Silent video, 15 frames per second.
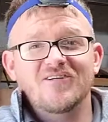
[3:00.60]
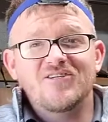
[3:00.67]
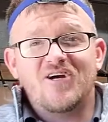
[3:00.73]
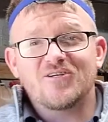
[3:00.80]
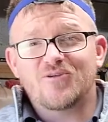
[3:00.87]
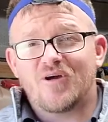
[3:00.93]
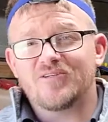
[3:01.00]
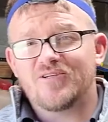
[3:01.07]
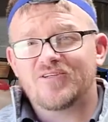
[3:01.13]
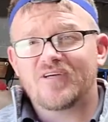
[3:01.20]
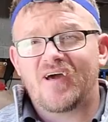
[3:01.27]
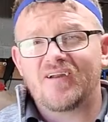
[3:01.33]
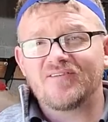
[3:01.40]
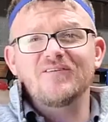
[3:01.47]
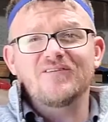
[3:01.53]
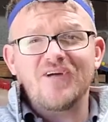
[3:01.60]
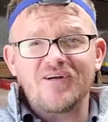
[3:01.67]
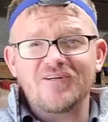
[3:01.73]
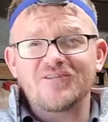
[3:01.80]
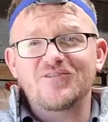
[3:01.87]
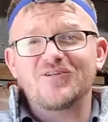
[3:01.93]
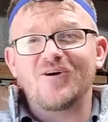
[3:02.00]
All right, y'all, so I just got
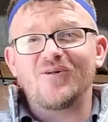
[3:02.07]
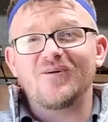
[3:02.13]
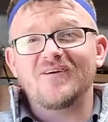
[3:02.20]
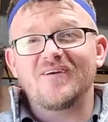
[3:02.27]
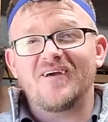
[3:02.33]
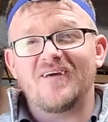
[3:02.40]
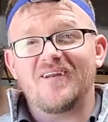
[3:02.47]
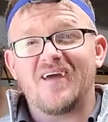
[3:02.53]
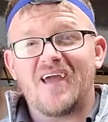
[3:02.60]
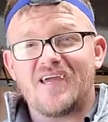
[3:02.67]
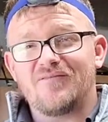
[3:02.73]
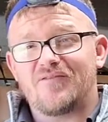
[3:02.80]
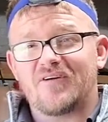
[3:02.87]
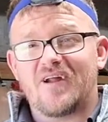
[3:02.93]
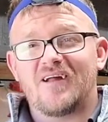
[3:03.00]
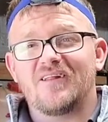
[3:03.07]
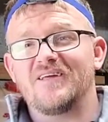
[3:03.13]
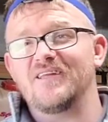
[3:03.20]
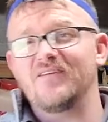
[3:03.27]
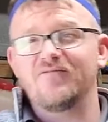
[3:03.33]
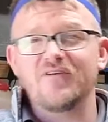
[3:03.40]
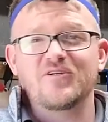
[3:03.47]
done installing an 8-foot
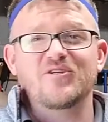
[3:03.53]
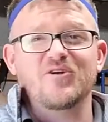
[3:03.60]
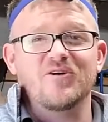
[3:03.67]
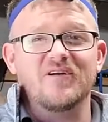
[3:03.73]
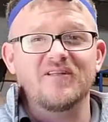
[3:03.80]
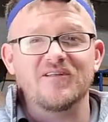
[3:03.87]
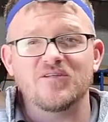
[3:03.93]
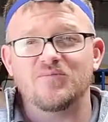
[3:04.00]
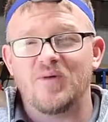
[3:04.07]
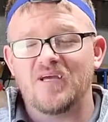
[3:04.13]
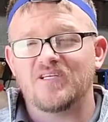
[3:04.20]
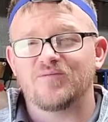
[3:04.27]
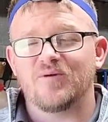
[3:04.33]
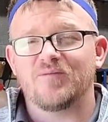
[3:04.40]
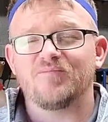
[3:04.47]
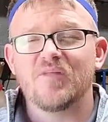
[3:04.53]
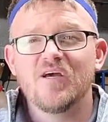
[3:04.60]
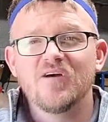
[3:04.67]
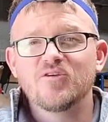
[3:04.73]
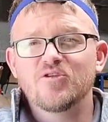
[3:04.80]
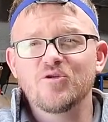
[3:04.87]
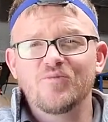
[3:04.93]
LED fixture in this basement.
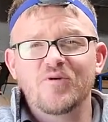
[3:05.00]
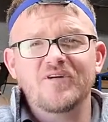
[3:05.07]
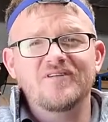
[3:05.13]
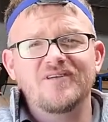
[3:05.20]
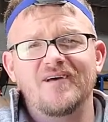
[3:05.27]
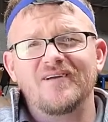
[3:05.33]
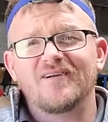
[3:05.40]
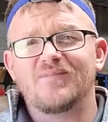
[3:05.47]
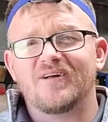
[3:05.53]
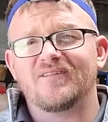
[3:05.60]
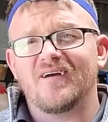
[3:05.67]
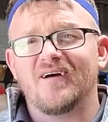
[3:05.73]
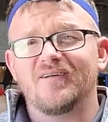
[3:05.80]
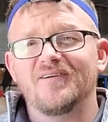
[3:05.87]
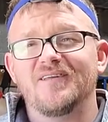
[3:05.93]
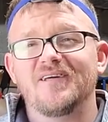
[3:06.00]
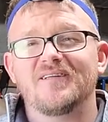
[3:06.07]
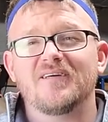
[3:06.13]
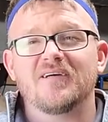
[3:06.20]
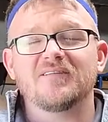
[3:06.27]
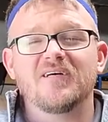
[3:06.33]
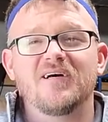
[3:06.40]
Super excited about the
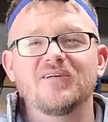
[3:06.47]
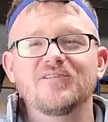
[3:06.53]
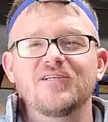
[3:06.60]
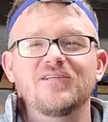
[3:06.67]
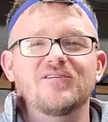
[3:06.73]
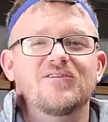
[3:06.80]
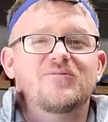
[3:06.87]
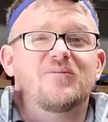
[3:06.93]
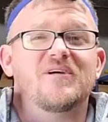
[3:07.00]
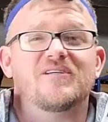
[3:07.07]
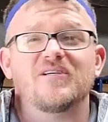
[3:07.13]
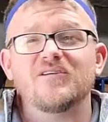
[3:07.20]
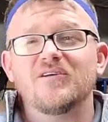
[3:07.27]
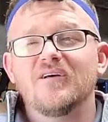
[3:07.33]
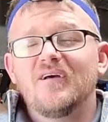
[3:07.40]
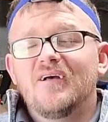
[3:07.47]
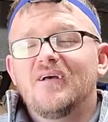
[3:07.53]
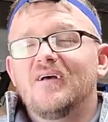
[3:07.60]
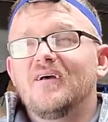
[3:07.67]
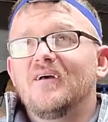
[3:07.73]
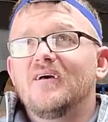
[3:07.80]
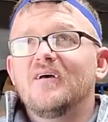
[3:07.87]
LED technology. It just makes it
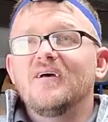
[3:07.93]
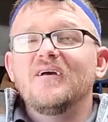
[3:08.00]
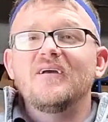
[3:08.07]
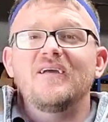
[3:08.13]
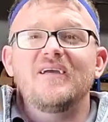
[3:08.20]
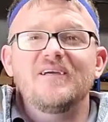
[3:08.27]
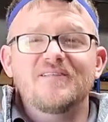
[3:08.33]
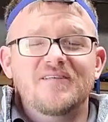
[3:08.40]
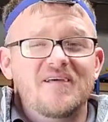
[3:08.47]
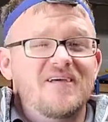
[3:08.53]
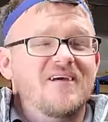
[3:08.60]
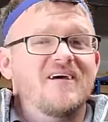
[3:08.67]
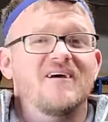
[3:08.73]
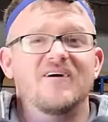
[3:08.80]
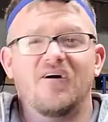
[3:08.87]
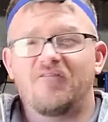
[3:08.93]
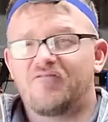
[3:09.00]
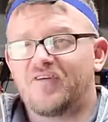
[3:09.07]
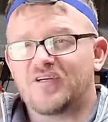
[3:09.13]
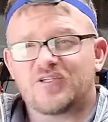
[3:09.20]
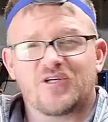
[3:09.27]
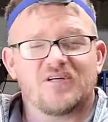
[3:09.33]
easy,
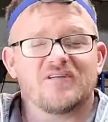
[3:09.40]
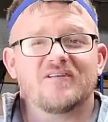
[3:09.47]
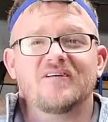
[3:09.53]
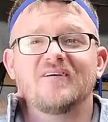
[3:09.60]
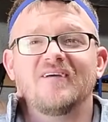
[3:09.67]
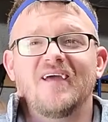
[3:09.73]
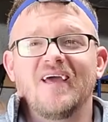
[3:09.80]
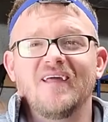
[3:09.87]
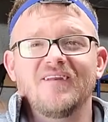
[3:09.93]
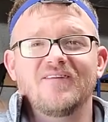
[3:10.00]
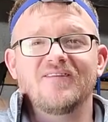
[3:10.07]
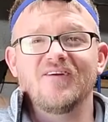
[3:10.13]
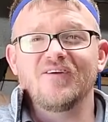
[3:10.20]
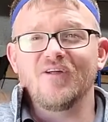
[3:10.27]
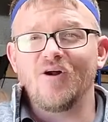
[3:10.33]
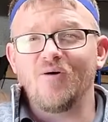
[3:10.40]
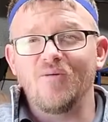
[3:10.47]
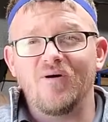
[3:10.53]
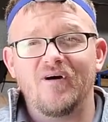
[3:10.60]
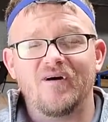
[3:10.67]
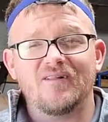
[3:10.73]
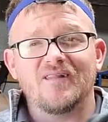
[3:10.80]
efficient, and you
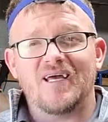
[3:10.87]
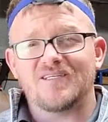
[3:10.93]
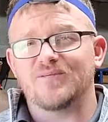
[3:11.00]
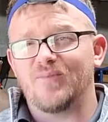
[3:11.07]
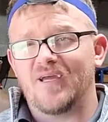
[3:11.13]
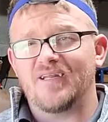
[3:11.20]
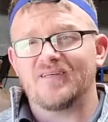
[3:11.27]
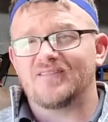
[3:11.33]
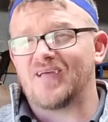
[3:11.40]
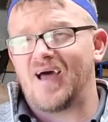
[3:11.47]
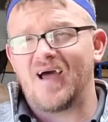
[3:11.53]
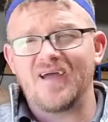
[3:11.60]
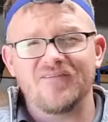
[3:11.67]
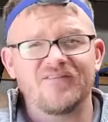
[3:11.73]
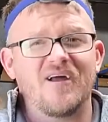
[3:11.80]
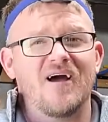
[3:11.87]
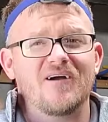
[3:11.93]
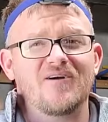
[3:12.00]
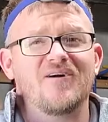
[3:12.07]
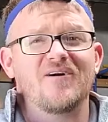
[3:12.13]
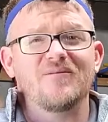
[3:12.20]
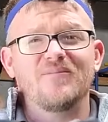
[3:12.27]
know uh, less maintenance. I have
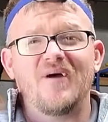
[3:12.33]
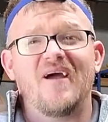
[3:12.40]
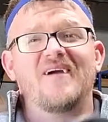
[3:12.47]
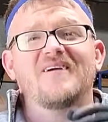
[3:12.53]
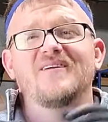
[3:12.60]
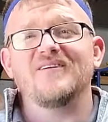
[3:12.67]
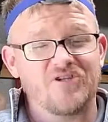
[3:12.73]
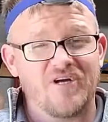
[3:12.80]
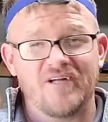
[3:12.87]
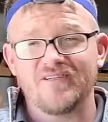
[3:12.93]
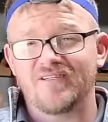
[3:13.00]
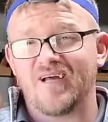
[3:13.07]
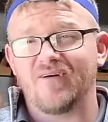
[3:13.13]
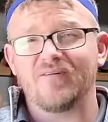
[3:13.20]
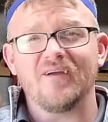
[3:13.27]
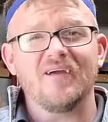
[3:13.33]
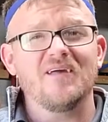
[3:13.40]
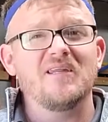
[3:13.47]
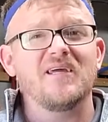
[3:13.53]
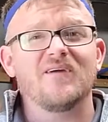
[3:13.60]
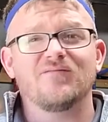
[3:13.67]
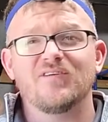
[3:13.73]
not gone back and changed out
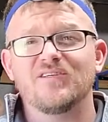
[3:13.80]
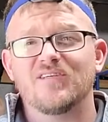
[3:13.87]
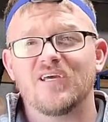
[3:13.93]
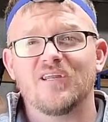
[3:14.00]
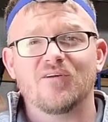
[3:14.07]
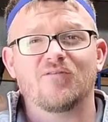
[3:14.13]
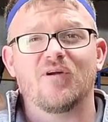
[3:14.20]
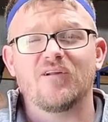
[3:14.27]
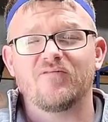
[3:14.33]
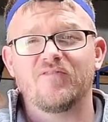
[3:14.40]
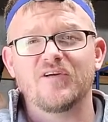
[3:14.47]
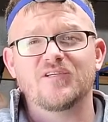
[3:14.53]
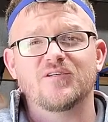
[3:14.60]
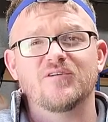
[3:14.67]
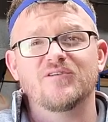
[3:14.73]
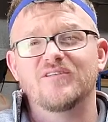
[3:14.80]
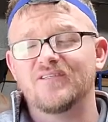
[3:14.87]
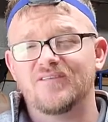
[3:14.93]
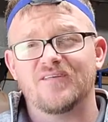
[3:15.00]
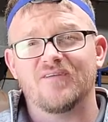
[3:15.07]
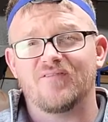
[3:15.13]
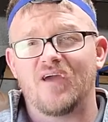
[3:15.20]
any of these integrated fixtures
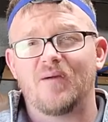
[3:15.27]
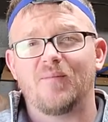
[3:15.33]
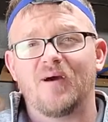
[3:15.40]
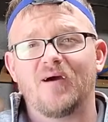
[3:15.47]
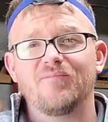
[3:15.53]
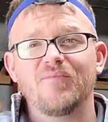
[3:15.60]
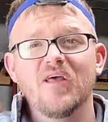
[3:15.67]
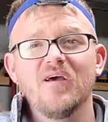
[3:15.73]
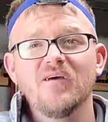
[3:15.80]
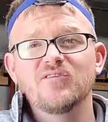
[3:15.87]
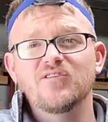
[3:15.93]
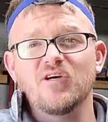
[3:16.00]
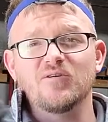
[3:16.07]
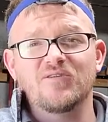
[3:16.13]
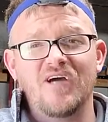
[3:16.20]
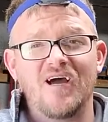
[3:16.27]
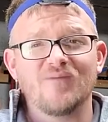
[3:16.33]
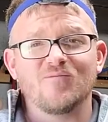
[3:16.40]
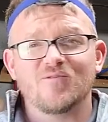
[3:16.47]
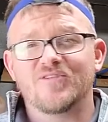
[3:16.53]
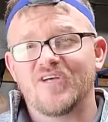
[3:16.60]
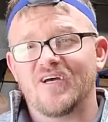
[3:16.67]
since they came out, so
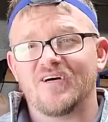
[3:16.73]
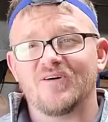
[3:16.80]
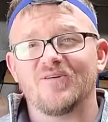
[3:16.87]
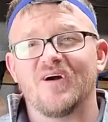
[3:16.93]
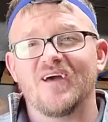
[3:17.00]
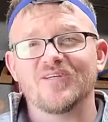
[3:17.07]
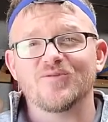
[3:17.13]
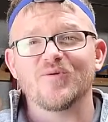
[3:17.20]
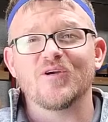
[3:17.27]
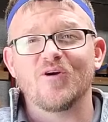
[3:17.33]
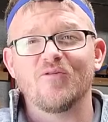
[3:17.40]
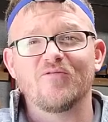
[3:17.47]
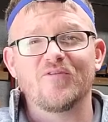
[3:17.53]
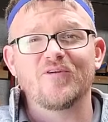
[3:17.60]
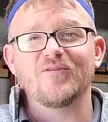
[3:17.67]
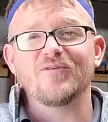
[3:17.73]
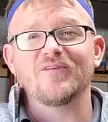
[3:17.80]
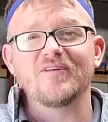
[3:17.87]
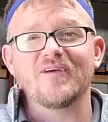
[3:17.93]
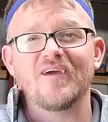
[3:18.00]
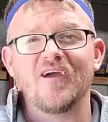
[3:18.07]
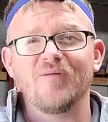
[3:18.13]
time will tell as we go further
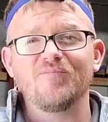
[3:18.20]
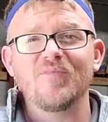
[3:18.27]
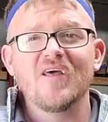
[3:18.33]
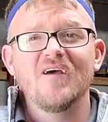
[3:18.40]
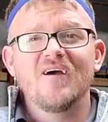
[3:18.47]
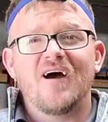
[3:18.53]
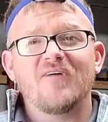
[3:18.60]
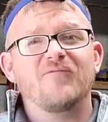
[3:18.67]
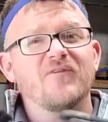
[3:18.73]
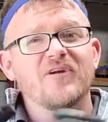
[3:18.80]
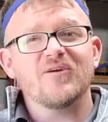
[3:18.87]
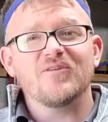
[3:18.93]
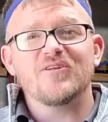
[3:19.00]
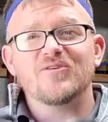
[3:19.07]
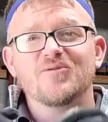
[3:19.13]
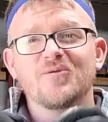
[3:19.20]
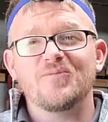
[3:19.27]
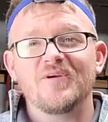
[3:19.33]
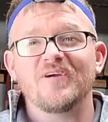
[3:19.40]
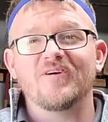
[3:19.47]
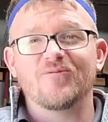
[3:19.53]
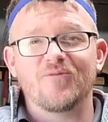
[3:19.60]
in the game. I figured this would
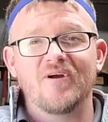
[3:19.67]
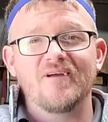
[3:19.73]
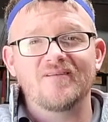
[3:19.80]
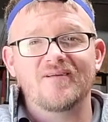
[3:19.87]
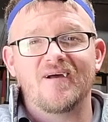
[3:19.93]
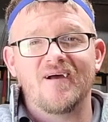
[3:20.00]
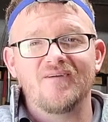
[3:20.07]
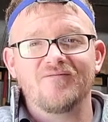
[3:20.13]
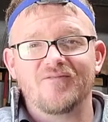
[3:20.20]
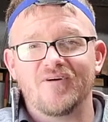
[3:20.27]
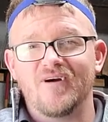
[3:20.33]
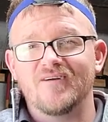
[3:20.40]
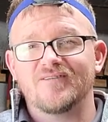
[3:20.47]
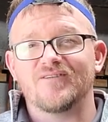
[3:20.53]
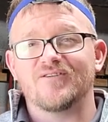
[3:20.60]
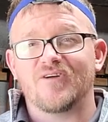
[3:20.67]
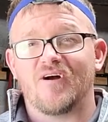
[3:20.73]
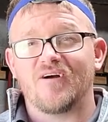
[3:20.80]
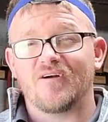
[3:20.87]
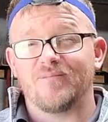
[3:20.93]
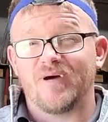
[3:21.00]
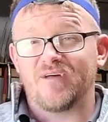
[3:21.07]
be a great time for us to
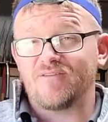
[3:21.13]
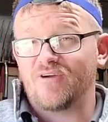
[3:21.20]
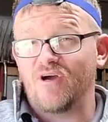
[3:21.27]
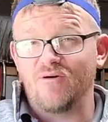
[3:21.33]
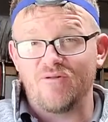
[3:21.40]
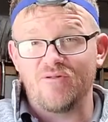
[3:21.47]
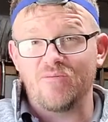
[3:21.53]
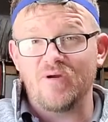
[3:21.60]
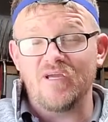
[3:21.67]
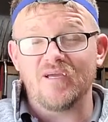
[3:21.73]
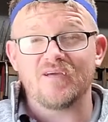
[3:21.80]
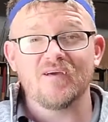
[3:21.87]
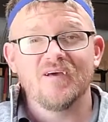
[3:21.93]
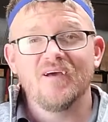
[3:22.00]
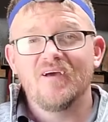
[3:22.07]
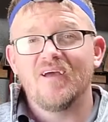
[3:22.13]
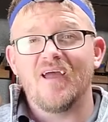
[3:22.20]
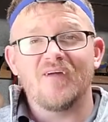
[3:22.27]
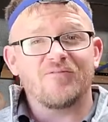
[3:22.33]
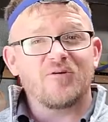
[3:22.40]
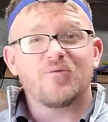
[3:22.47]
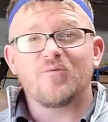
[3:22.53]
talk about the code of the week.
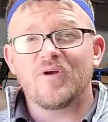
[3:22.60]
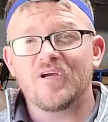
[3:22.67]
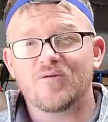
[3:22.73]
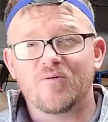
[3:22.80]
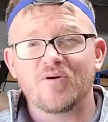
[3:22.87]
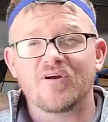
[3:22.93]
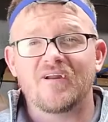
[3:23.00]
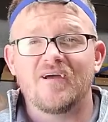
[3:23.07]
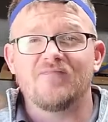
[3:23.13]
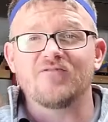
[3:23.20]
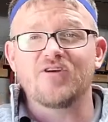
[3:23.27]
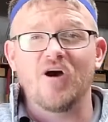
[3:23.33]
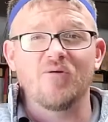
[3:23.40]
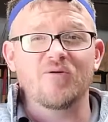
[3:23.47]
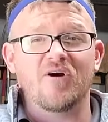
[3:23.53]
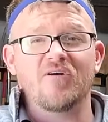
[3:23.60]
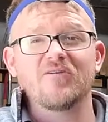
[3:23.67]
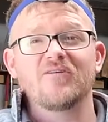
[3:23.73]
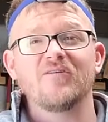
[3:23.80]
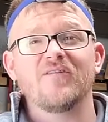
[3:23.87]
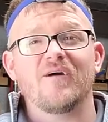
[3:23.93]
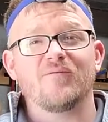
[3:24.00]
Every week we're going to have a code
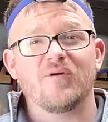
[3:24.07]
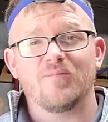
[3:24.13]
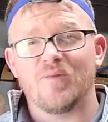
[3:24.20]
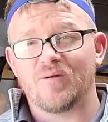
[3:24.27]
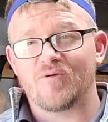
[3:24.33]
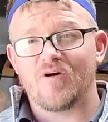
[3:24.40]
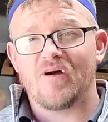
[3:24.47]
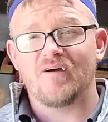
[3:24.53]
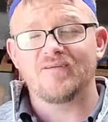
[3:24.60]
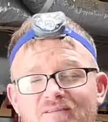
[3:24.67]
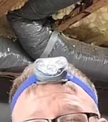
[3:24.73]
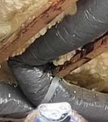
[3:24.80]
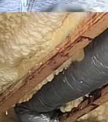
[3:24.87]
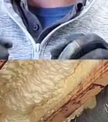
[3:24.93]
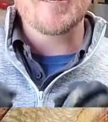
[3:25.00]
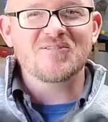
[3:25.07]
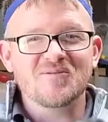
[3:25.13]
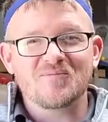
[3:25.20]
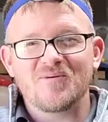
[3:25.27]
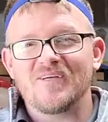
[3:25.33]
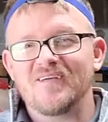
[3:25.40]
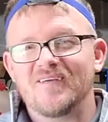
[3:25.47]
article that we memorize, and this
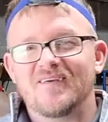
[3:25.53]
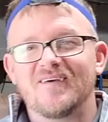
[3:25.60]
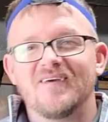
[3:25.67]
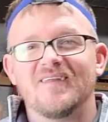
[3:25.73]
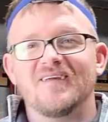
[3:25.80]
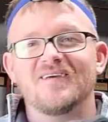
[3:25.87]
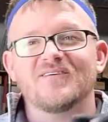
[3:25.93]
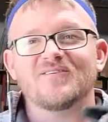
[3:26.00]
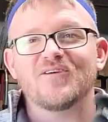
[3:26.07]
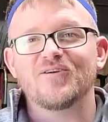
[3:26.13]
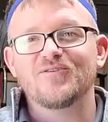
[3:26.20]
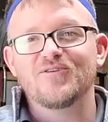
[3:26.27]
week it is